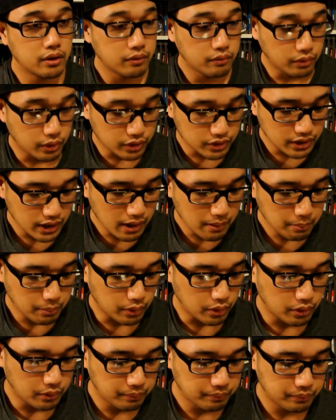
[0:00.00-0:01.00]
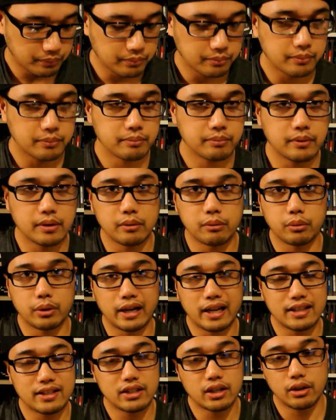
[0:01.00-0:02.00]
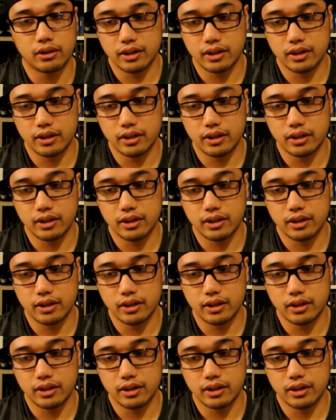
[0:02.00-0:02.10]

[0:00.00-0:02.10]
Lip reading: For example, when I sell